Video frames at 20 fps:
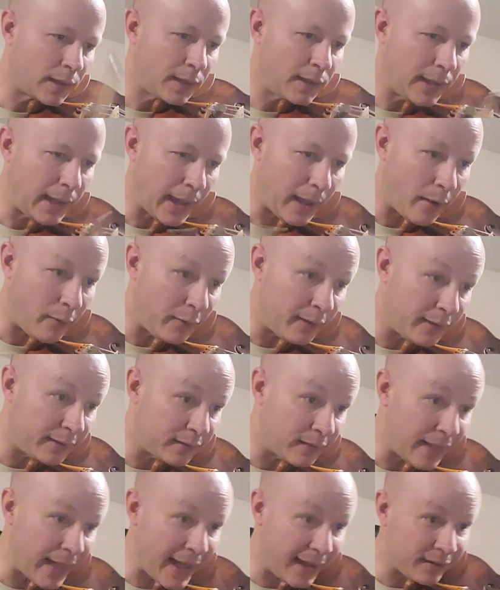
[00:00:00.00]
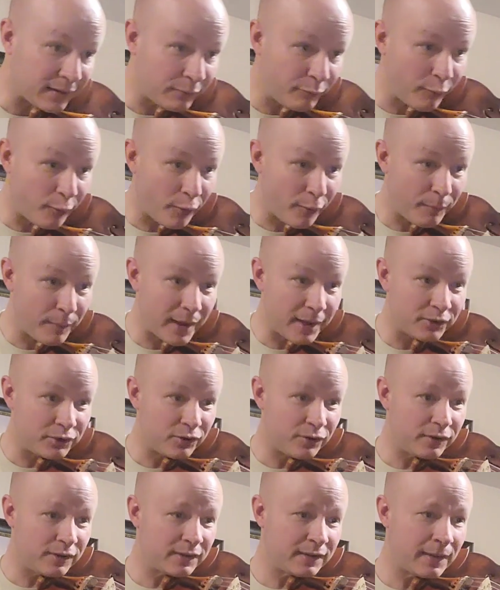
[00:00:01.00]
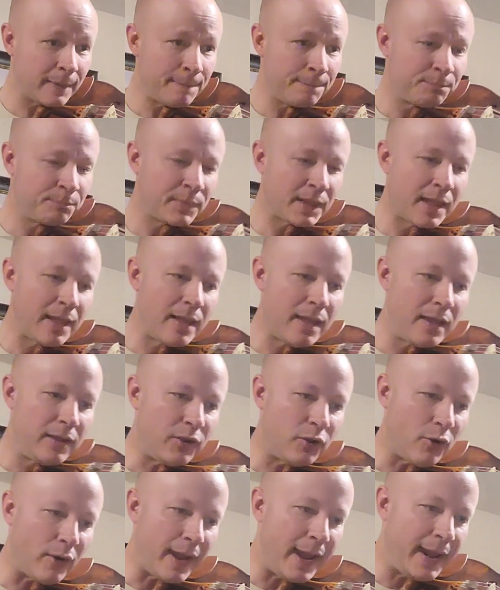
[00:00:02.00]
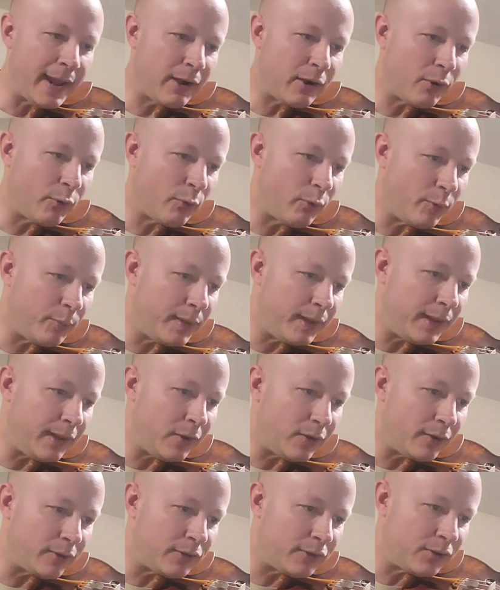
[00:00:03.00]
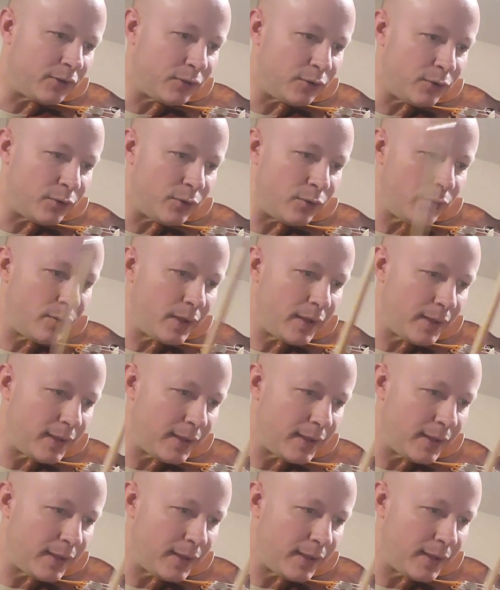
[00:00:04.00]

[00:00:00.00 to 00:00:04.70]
Okay, on these last 4 measures, your anchor will be your 2.